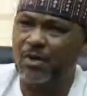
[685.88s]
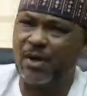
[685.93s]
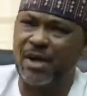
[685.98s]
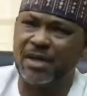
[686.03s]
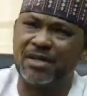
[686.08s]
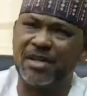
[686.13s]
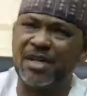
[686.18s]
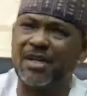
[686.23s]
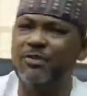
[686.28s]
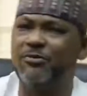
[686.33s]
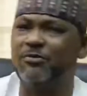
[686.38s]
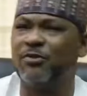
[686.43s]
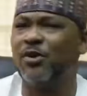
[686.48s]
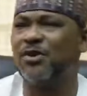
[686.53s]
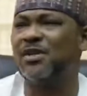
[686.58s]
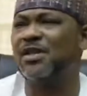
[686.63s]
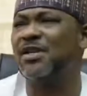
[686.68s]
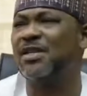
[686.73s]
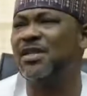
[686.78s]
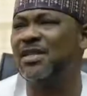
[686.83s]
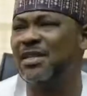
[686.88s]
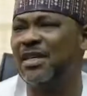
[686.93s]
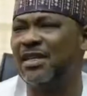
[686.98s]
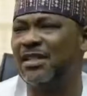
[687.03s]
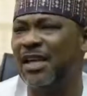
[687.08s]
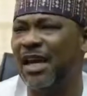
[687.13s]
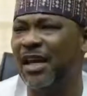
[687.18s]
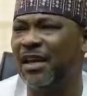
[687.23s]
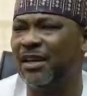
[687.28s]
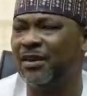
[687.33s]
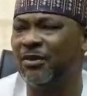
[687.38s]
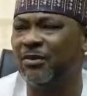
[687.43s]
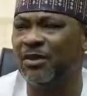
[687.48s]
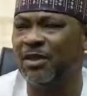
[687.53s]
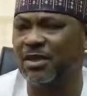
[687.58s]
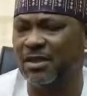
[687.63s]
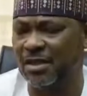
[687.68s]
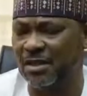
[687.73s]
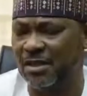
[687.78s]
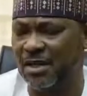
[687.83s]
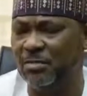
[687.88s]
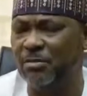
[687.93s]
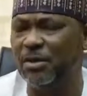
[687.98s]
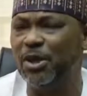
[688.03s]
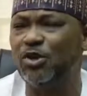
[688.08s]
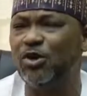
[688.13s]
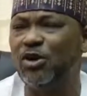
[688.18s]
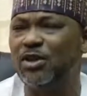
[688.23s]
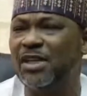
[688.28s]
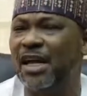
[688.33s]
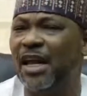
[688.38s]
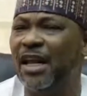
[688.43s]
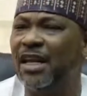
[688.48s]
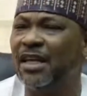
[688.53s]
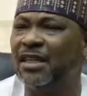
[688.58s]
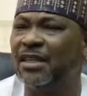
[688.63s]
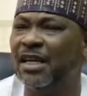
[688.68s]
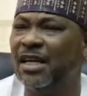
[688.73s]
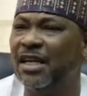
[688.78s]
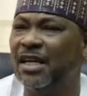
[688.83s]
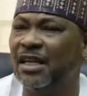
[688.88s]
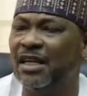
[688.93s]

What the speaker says: you are saying funding is a major challenge,